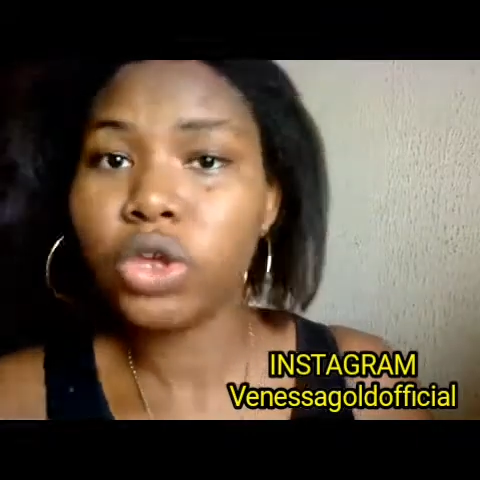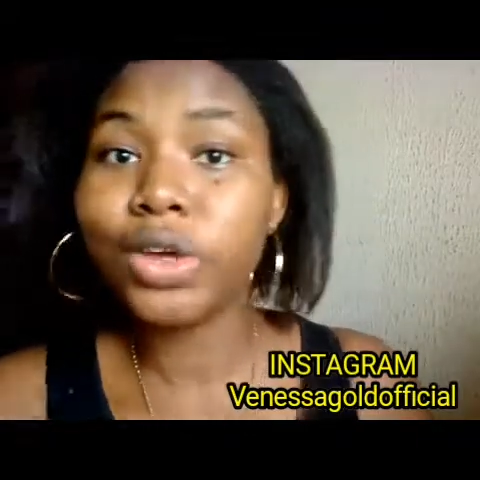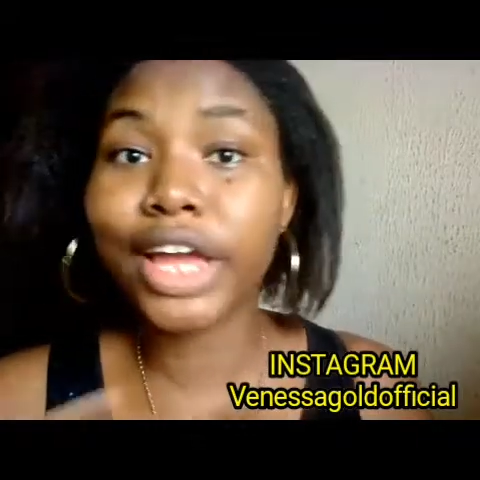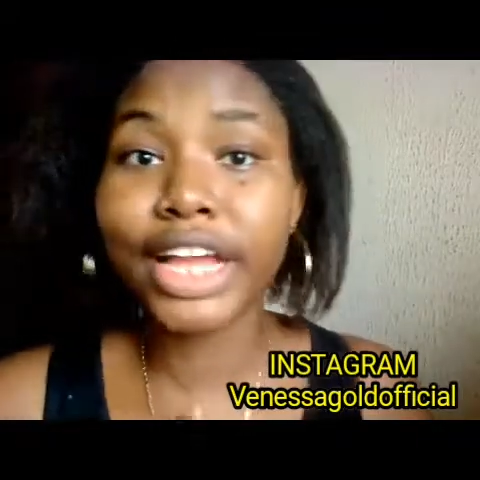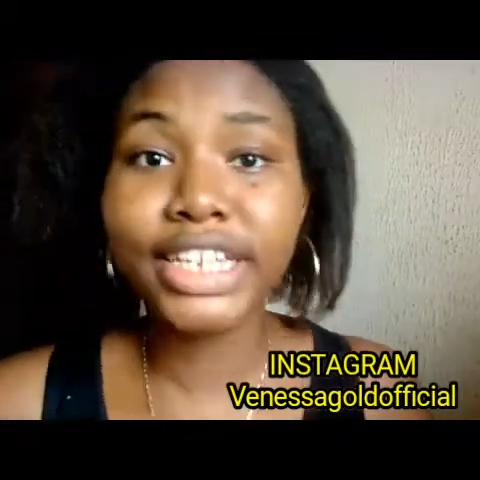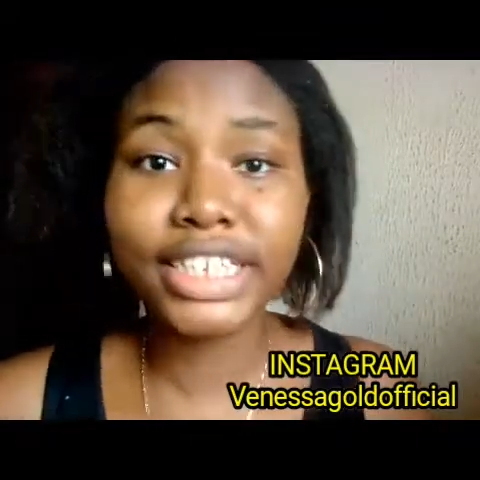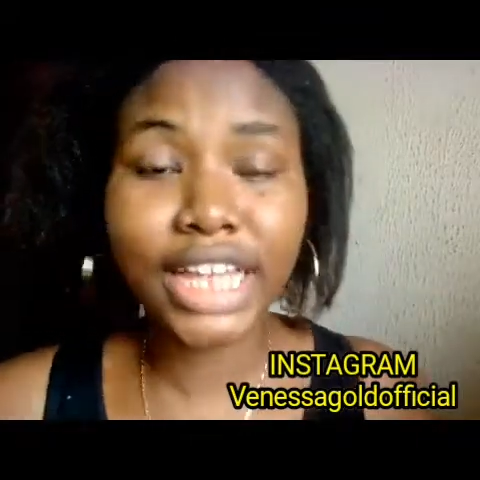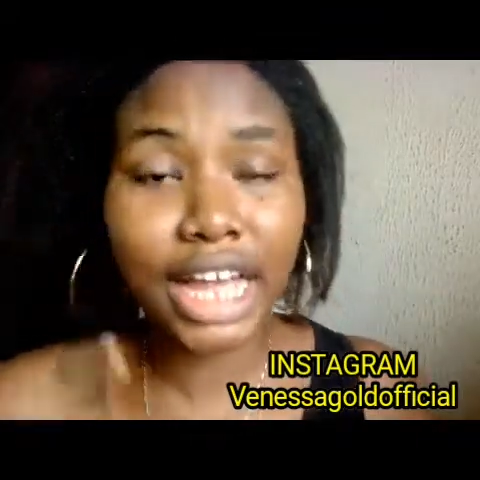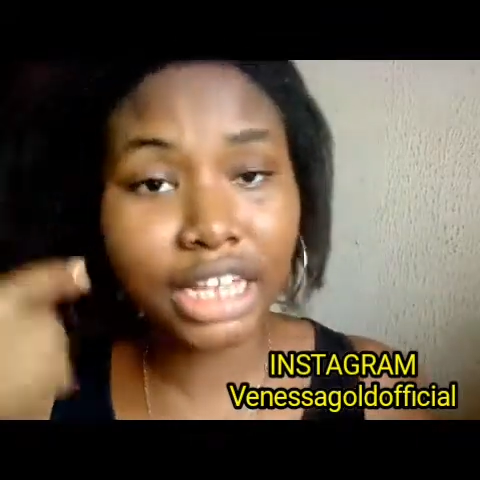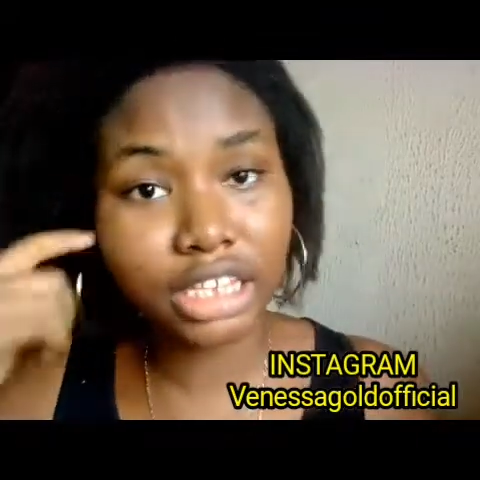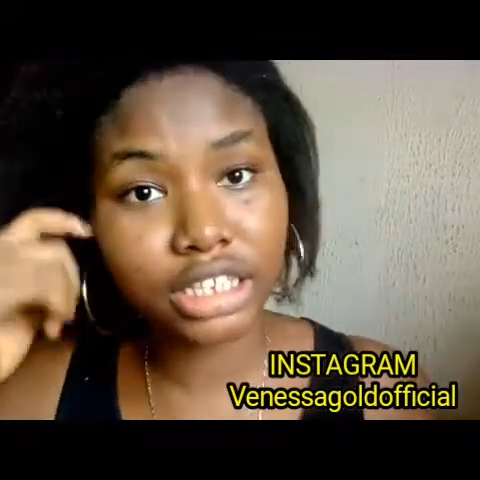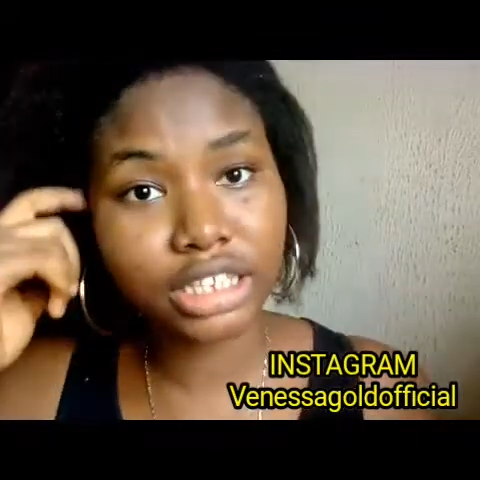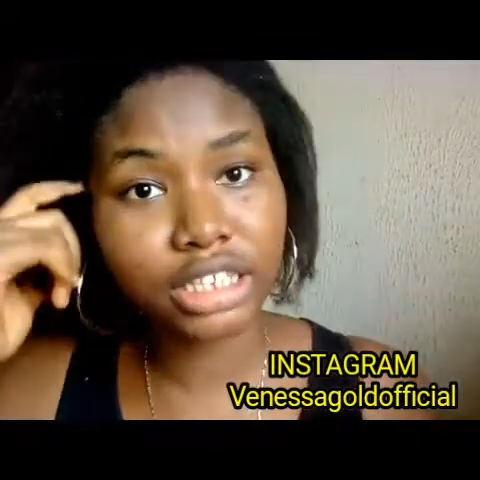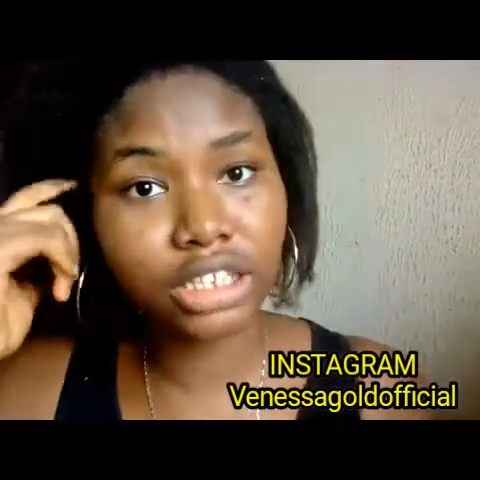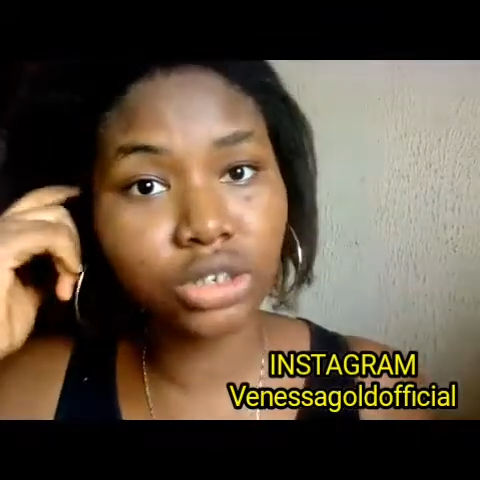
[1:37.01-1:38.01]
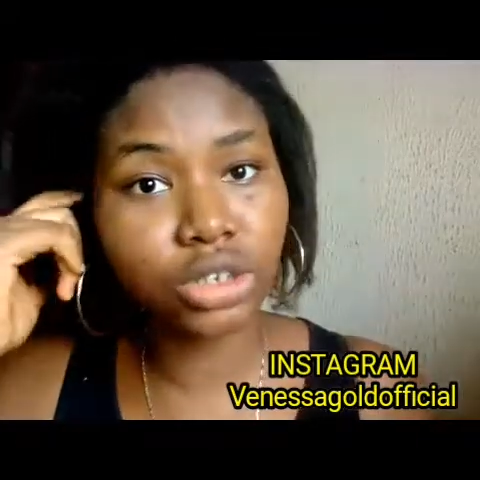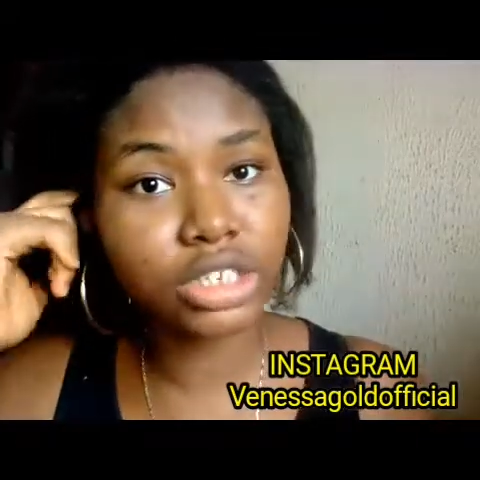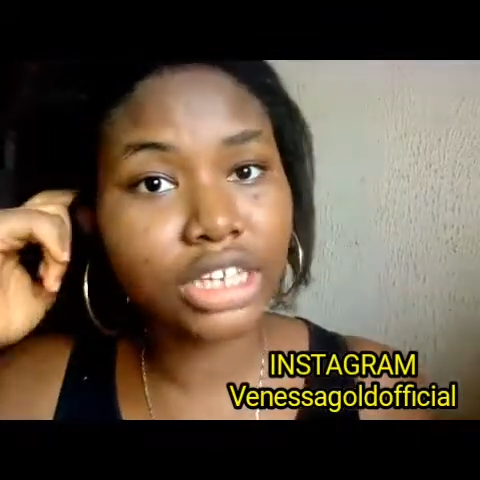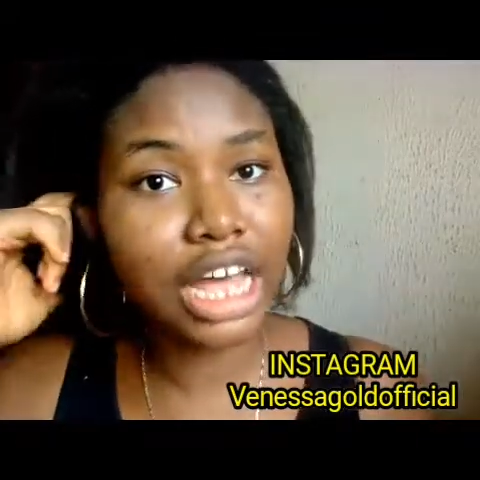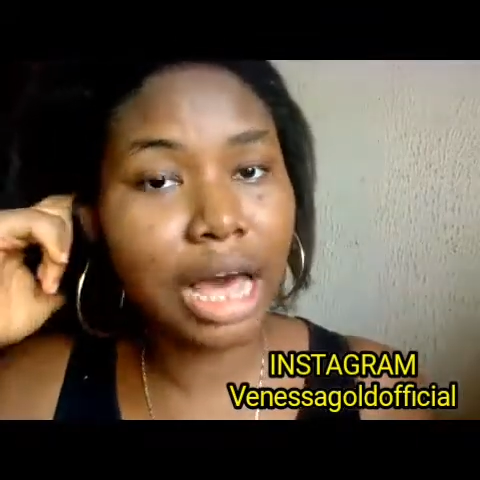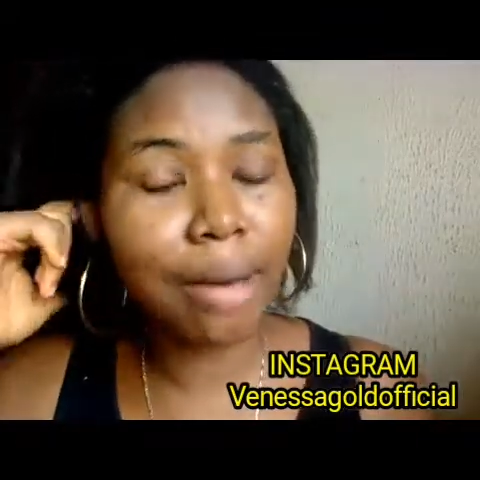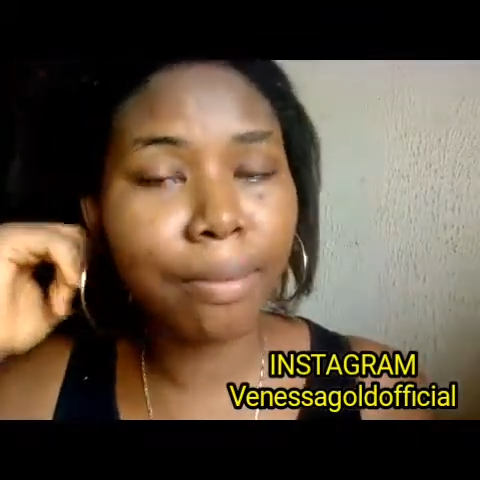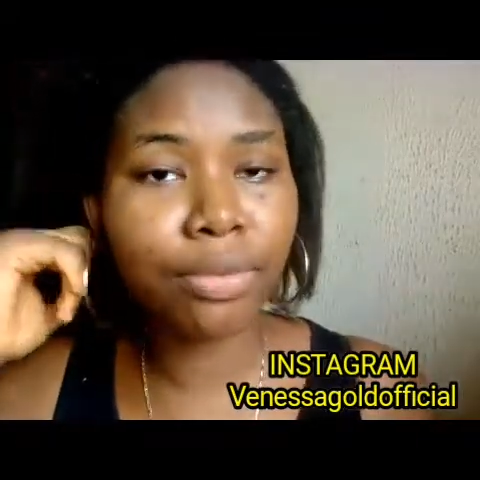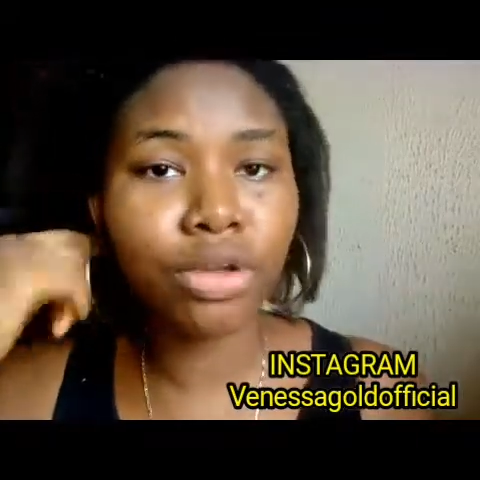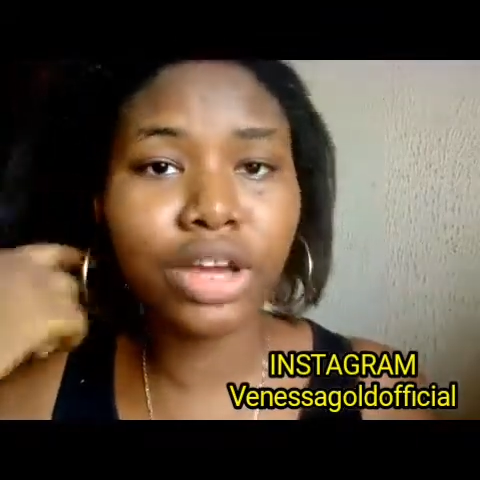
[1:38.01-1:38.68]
You can use that those app.